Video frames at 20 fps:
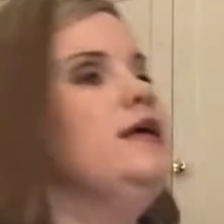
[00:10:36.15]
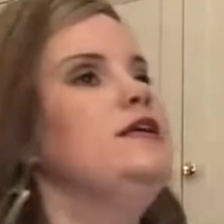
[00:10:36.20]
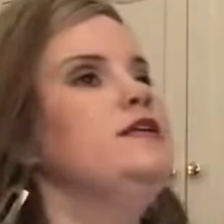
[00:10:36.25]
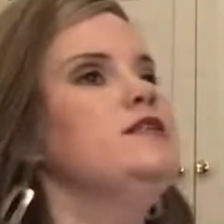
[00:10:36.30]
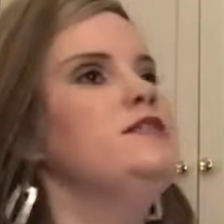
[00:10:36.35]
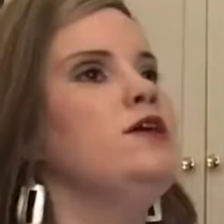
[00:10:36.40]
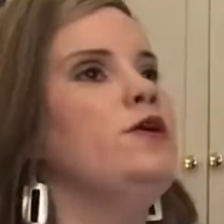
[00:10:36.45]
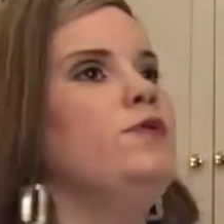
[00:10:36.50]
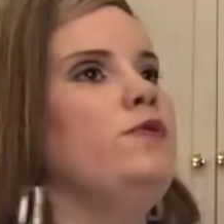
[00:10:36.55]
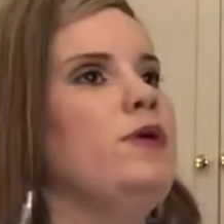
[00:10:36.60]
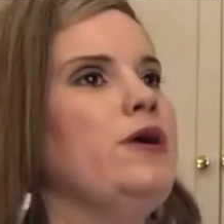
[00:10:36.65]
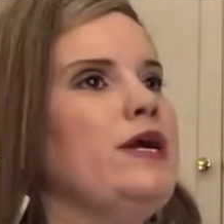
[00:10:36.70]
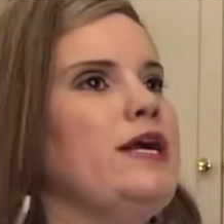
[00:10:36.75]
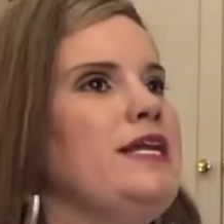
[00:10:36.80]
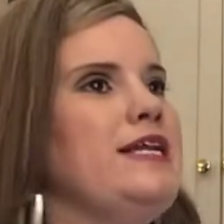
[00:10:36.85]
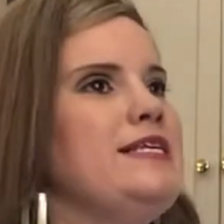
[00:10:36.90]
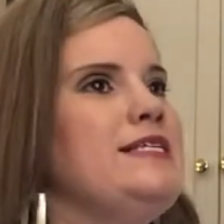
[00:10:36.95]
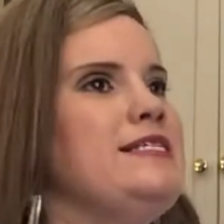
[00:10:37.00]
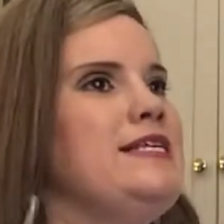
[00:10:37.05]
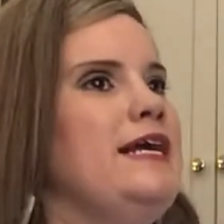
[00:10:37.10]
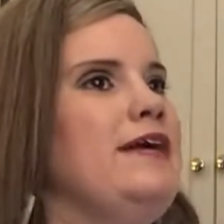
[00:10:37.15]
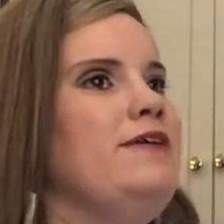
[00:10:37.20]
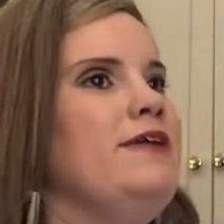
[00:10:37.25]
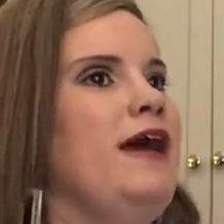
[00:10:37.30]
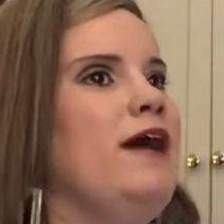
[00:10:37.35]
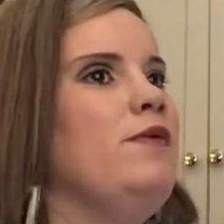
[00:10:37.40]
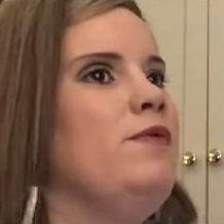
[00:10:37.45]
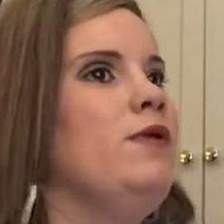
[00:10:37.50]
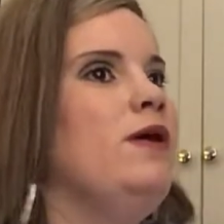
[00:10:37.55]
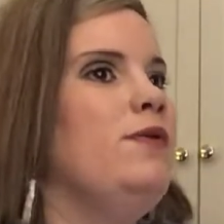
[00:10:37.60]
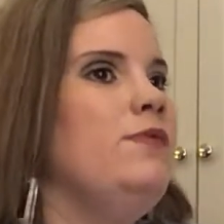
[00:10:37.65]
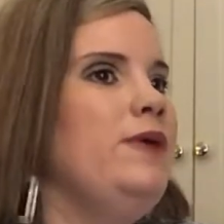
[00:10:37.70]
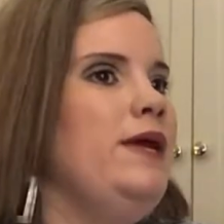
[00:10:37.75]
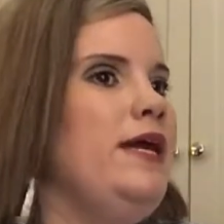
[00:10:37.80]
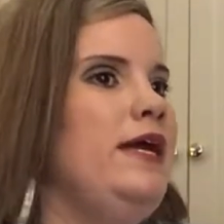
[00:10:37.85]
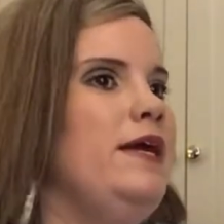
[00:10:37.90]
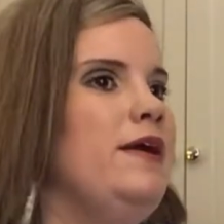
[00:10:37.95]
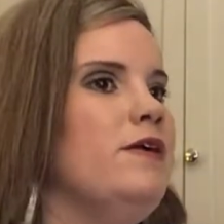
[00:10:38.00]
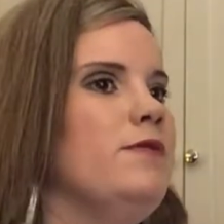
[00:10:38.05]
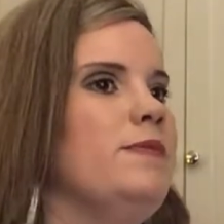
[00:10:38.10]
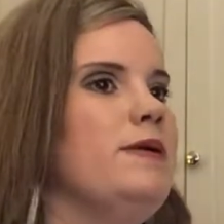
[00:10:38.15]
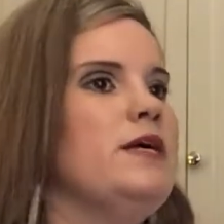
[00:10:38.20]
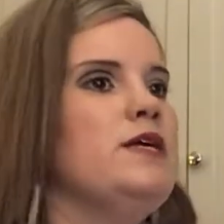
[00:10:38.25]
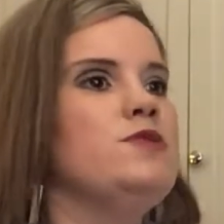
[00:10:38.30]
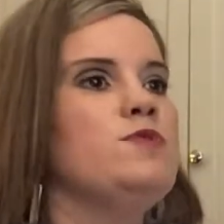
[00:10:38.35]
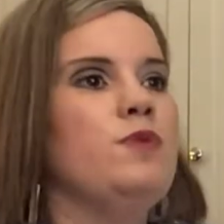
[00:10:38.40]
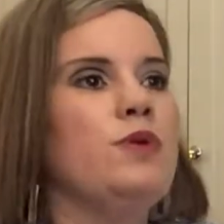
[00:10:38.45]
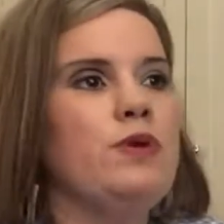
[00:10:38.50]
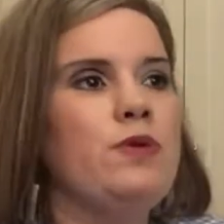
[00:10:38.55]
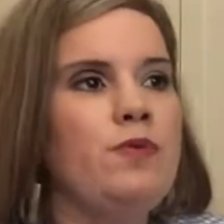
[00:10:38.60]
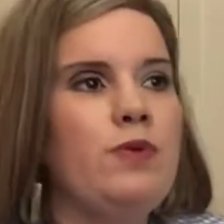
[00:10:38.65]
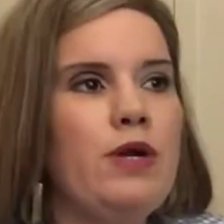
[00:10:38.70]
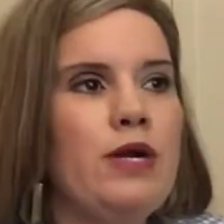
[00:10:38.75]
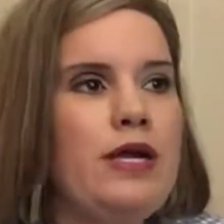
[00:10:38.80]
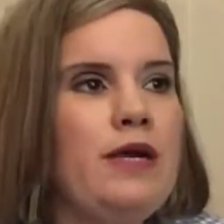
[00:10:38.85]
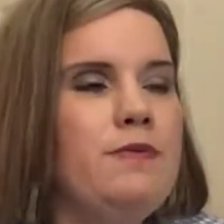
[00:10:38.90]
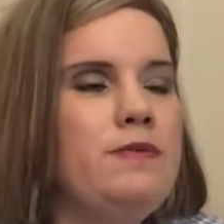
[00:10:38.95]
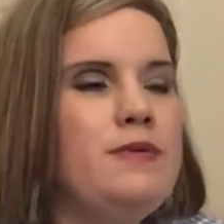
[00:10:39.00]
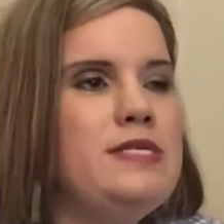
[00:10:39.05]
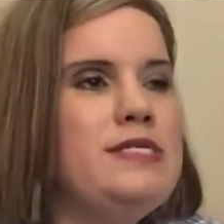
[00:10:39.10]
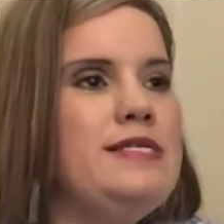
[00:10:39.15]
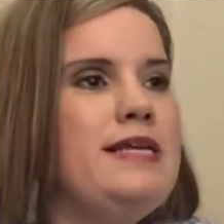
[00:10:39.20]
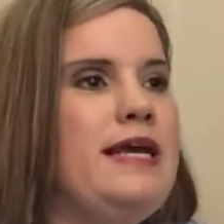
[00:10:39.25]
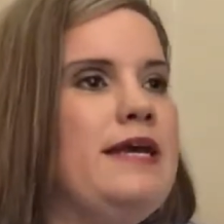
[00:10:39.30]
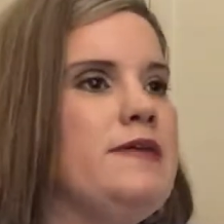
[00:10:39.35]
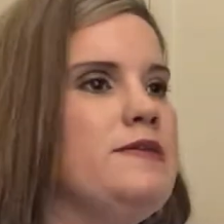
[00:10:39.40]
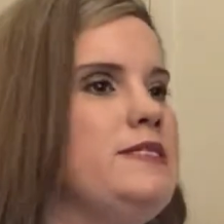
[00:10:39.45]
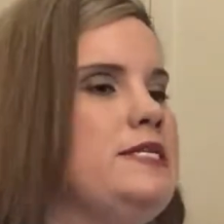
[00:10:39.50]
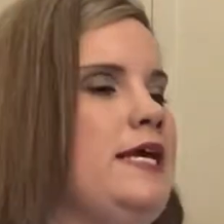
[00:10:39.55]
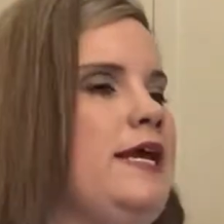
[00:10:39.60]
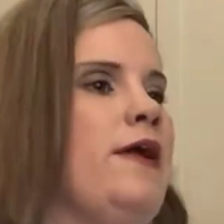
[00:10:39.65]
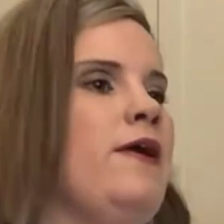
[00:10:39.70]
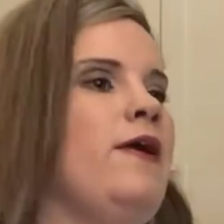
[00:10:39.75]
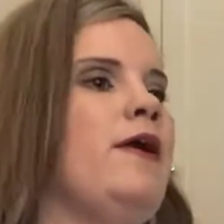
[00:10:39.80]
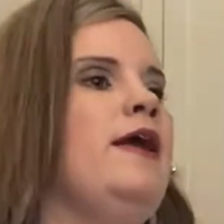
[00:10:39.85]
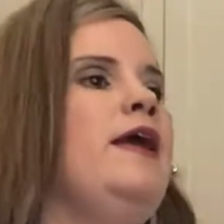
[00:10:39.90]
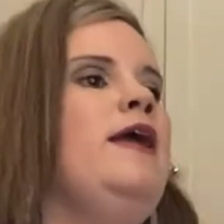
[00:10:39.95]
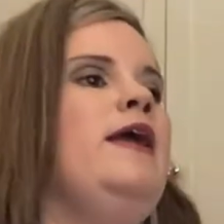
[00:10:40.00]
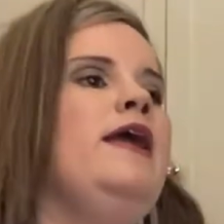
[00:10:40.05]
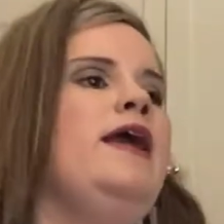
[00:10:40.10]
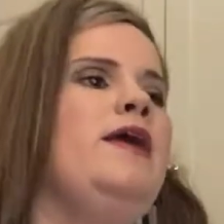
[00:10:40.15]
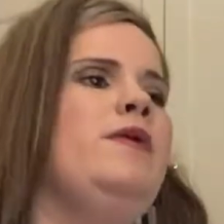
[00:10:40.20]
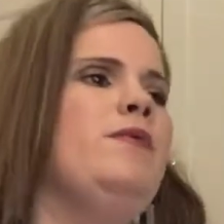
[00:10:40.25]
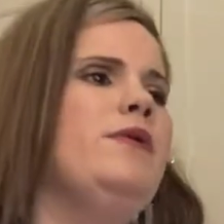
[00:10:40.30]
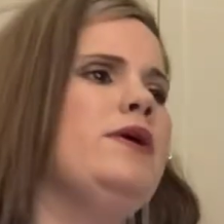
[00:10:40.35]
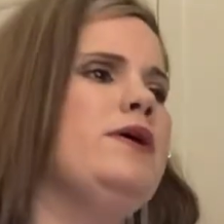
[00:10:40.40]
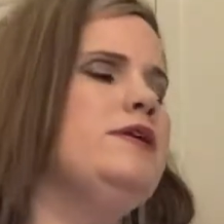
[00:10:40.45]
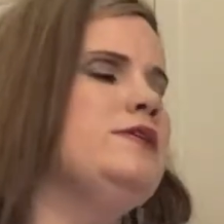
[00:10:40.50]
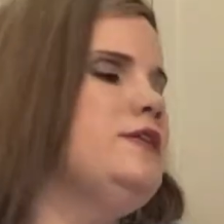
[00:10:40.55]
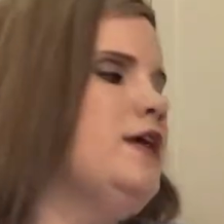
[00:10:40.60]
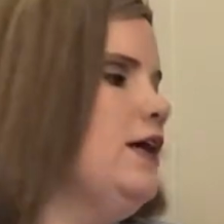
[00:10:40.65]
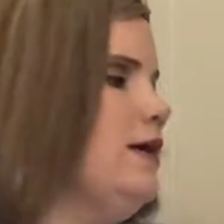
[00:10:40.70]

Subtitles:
So we're going to sound out what we hear because we're working with sounds here, and we're going to talk